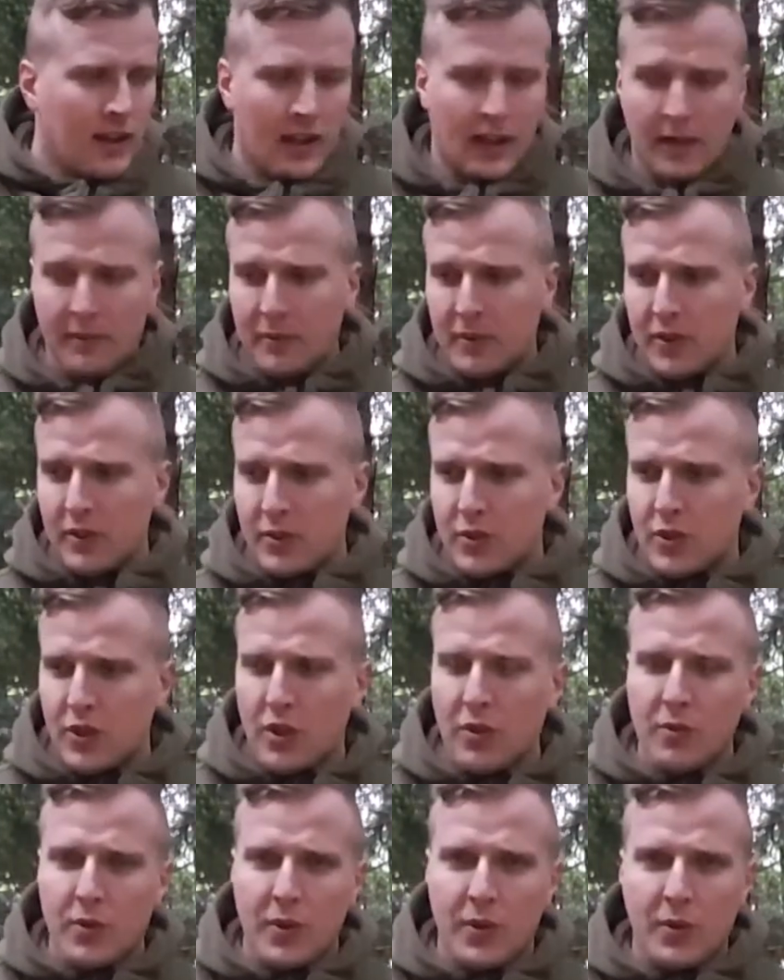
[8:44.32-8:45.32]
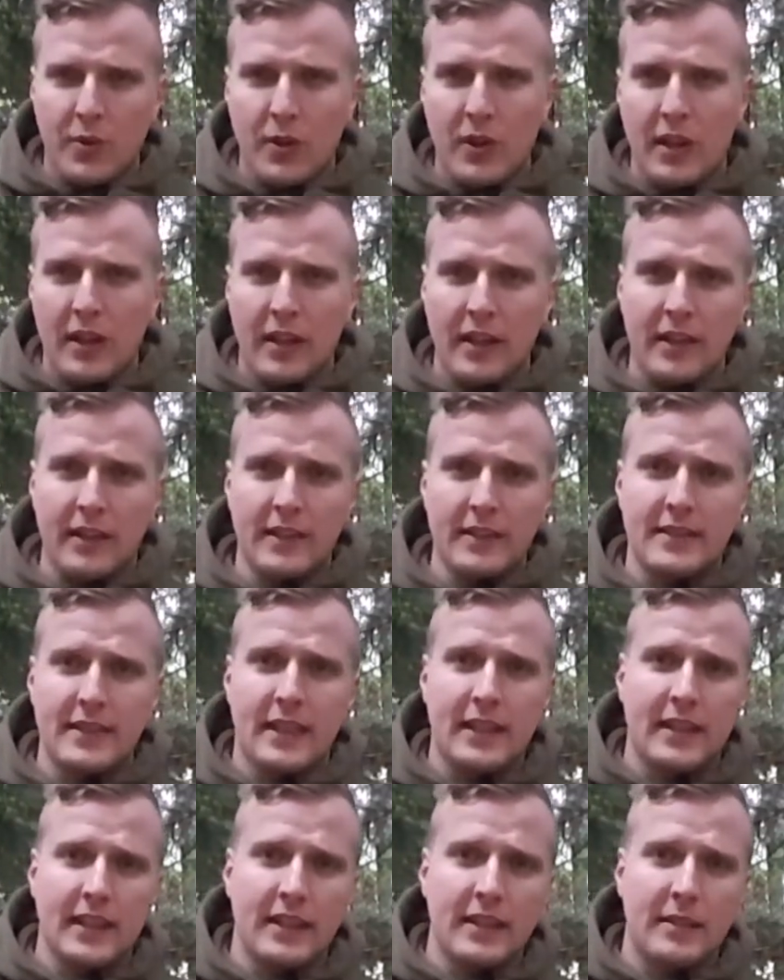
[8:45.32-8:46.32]
And I'm gonna show you in a
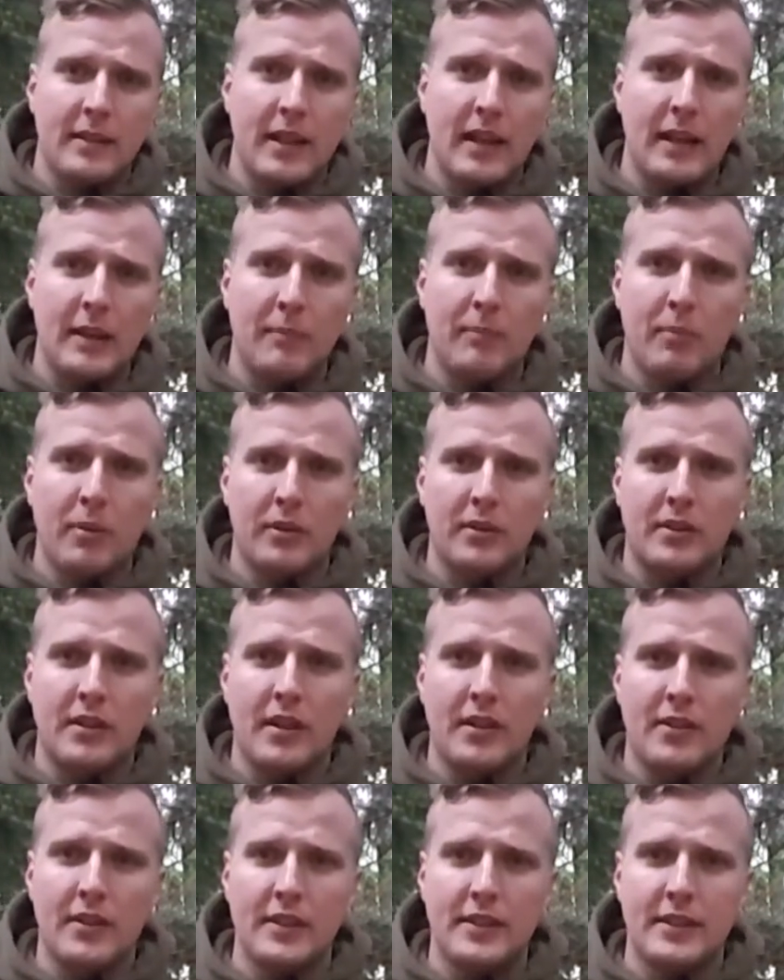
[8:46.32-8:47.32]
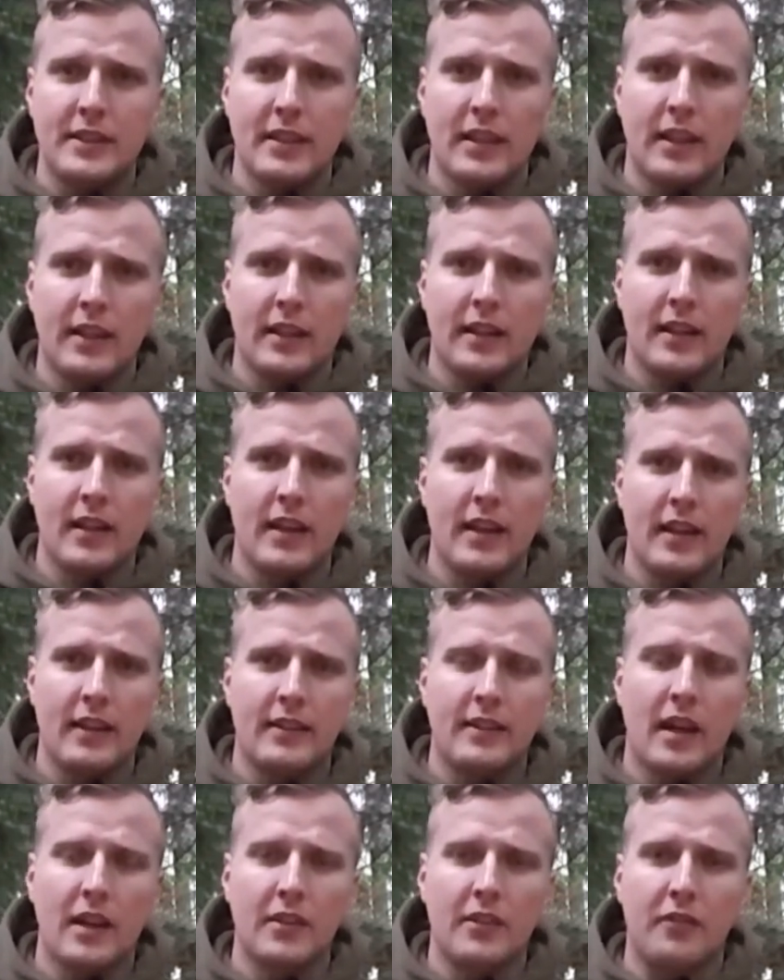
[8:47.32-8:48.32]
second, but there is like a
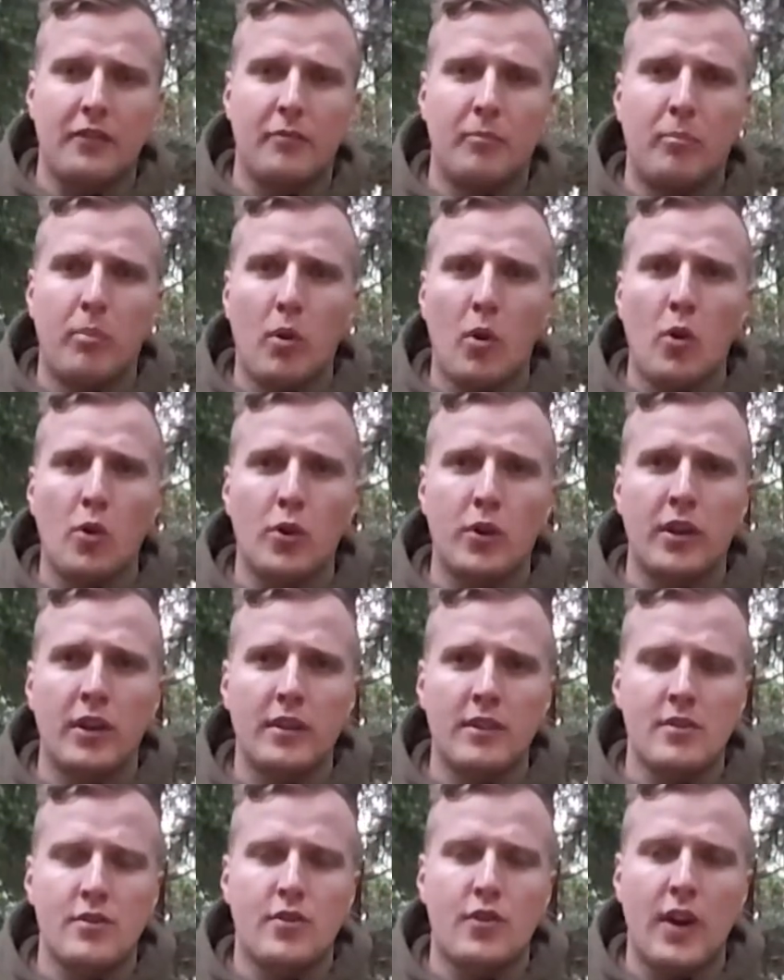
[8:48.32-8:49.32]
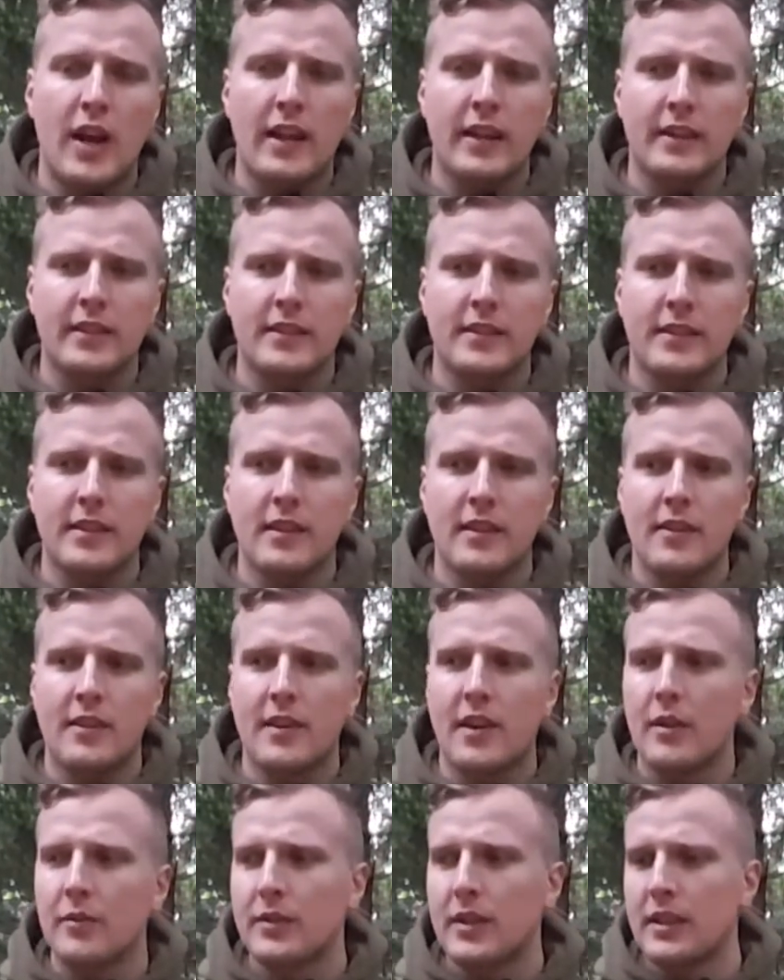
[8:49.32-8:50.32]
ton of boar tracks
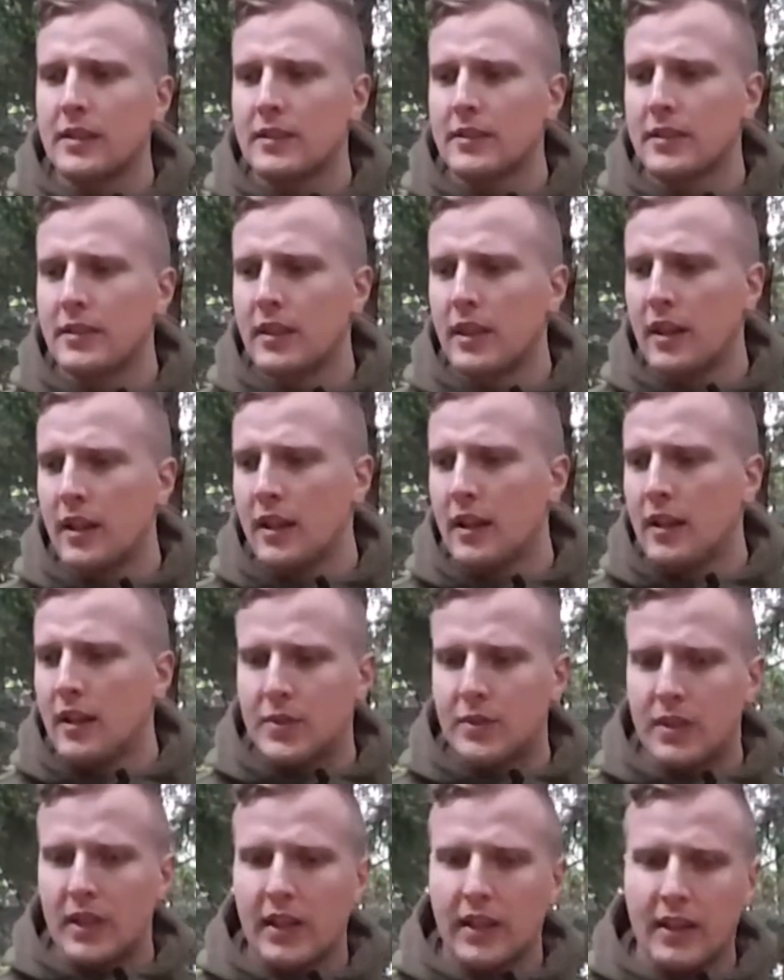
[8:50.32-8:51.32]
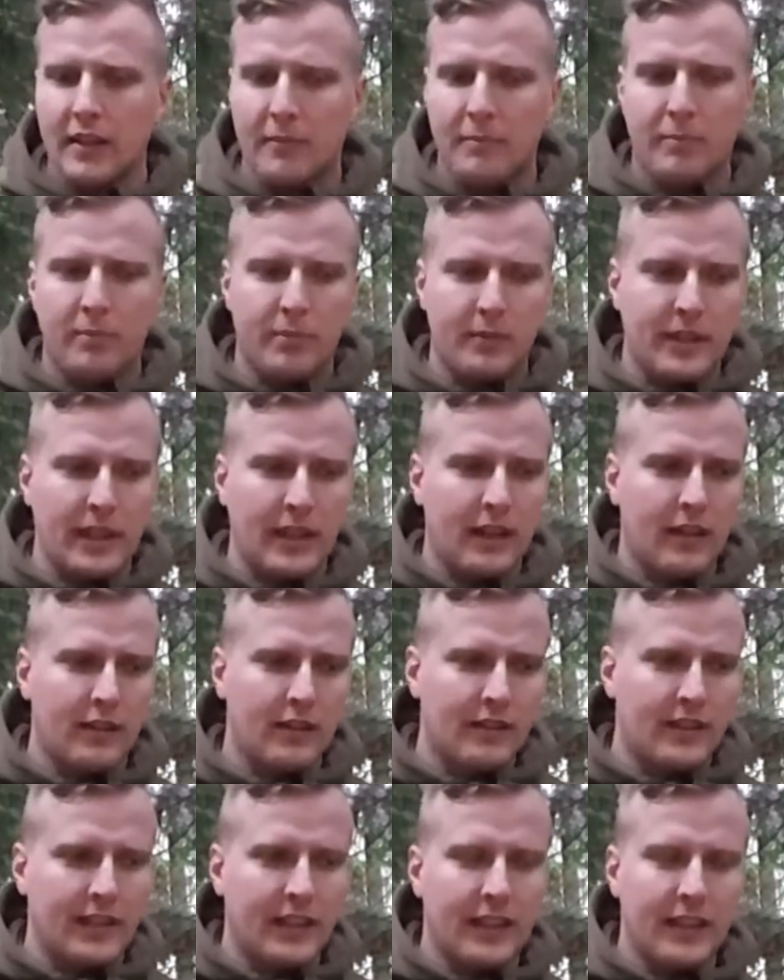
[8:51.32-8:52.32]
around us. So they keep, they are
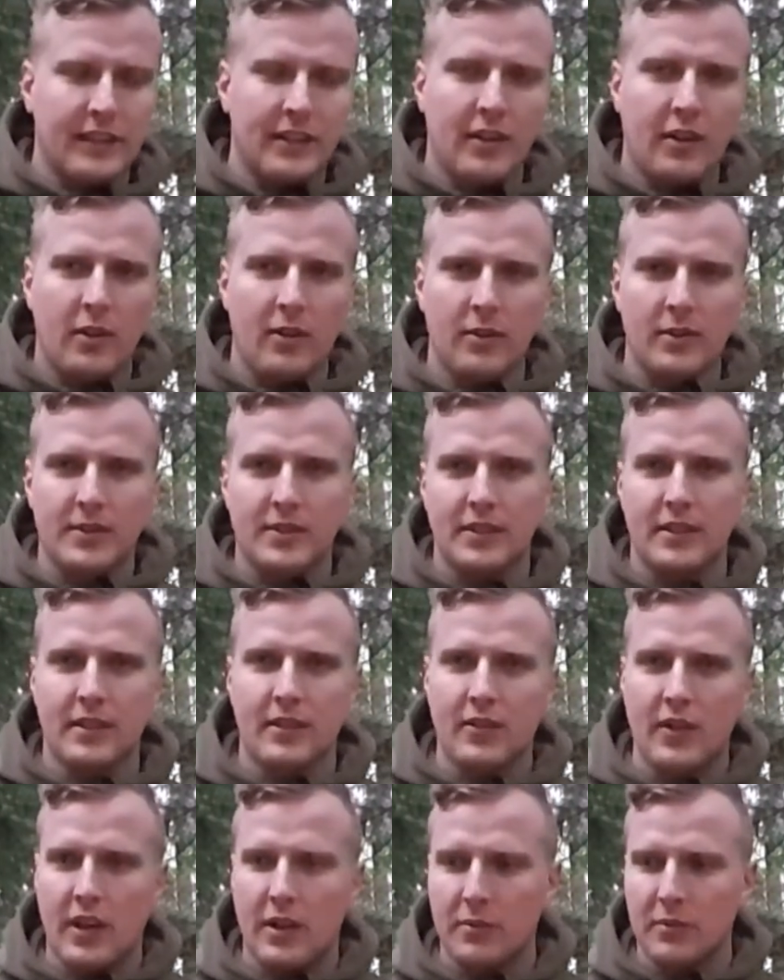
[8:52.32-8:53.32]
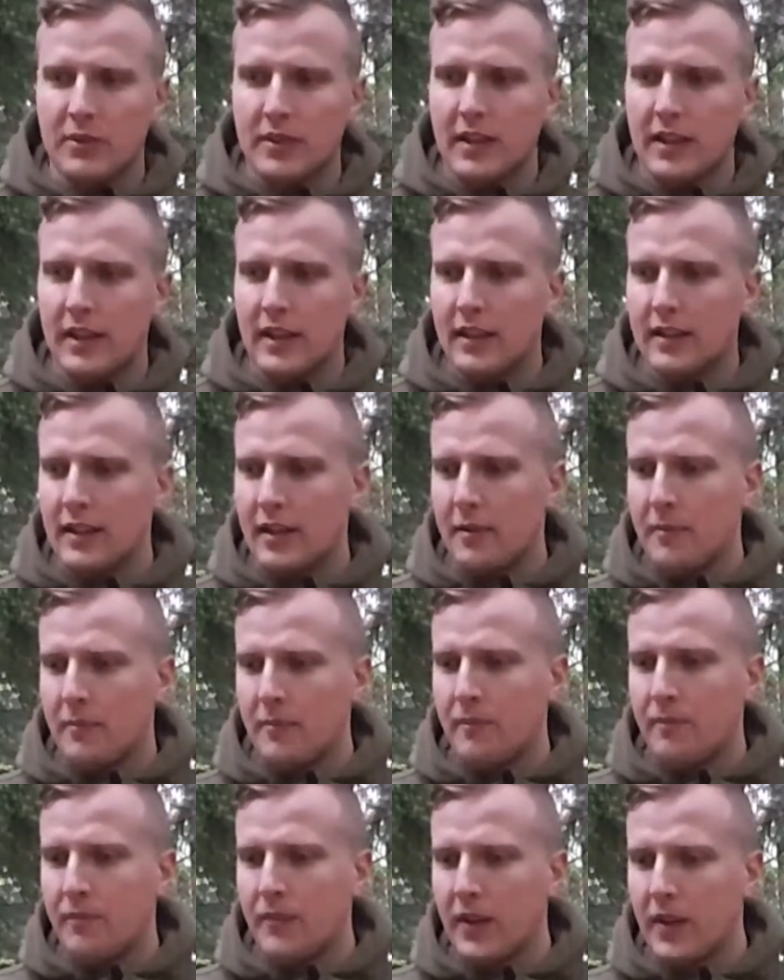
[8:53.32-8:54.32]
digging the holes in the ground, and
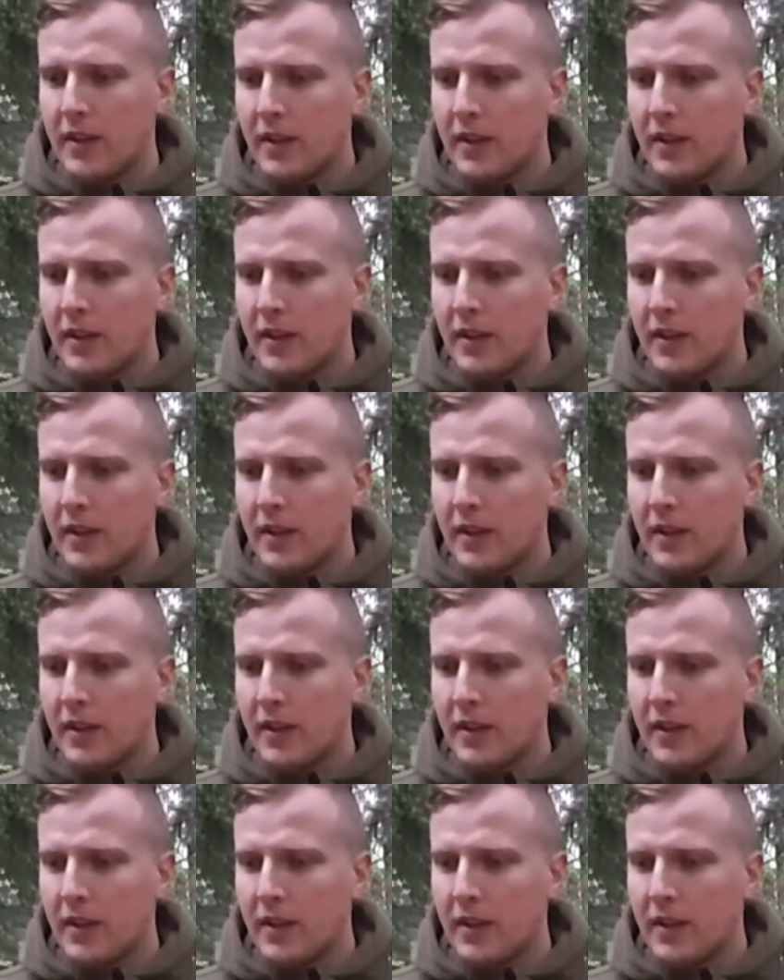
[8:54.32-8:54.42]
um,